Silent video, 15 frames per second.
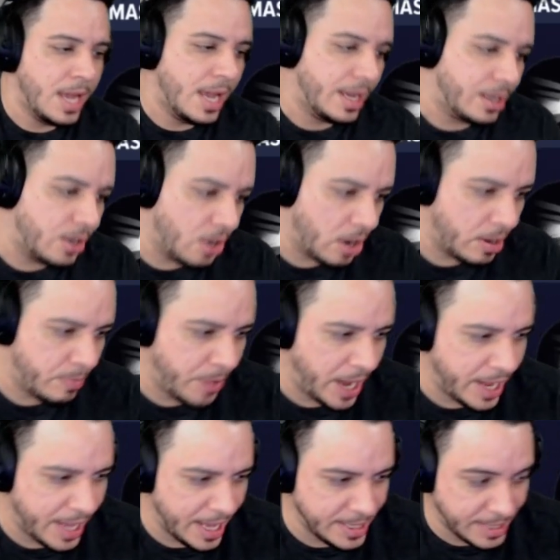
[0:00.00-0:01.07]
Guard
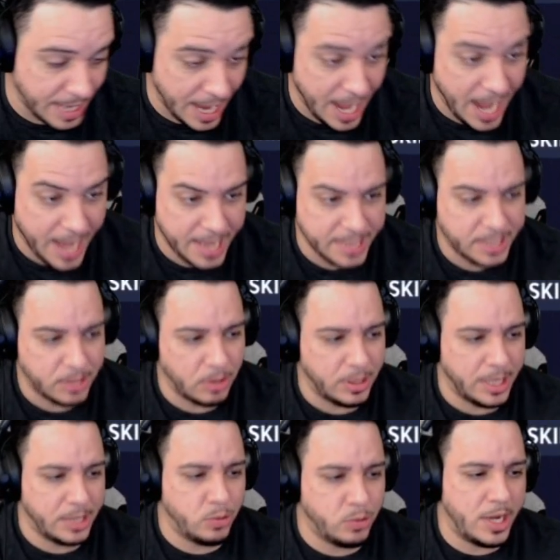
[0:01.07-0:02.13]
Break is the highest, so
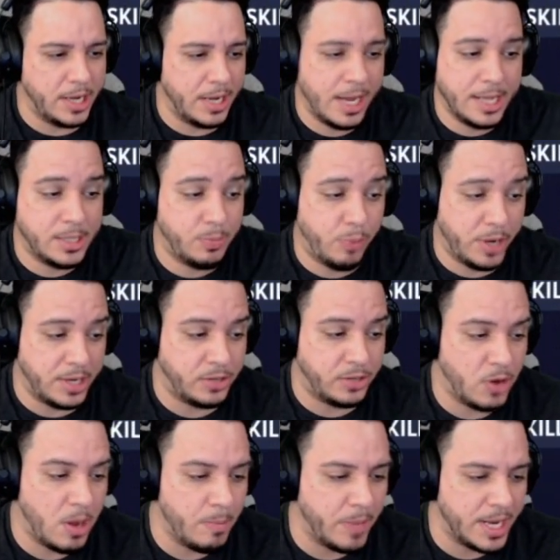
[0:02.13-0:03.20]
this one, it hits pretty strong,